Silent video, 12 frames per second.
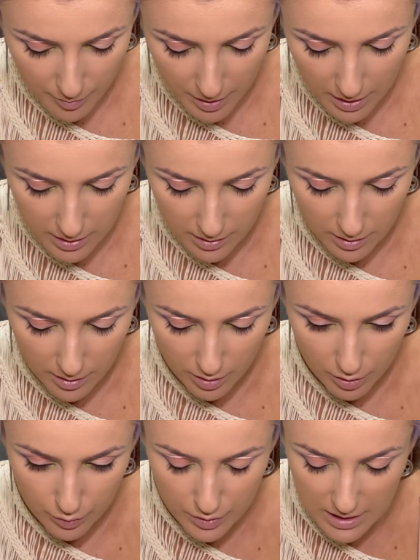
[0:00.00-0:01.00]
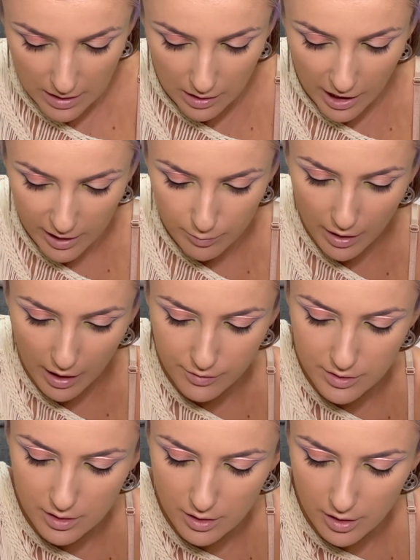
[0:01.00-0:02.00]
gonna use a light
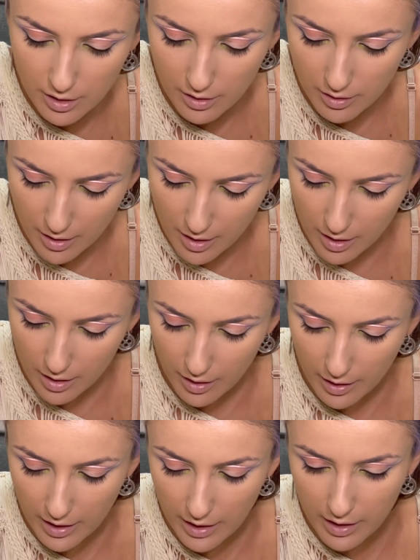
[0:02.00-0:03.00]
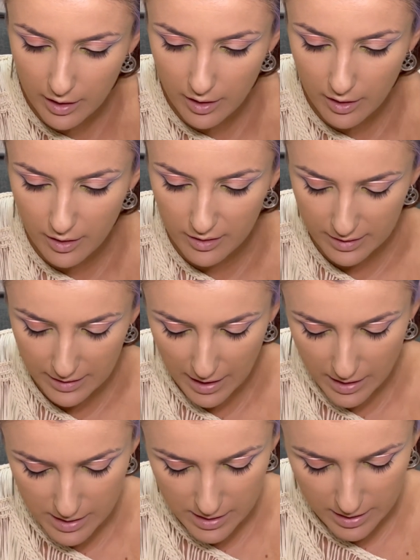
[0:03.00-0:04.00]
bronzer, and
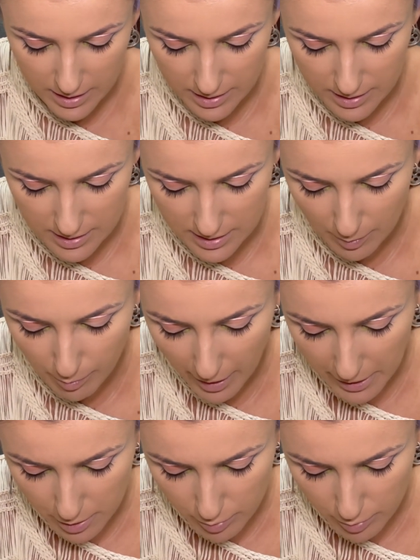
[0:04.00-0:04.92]
that is the Butter